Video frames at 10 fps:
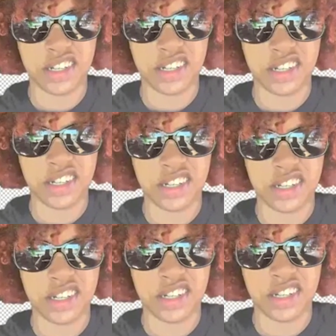
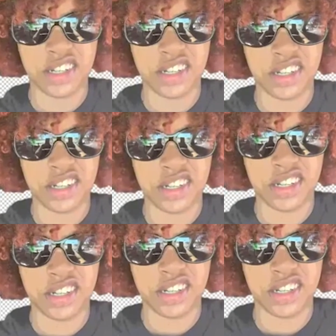
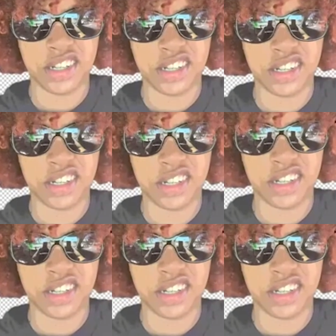[no speech]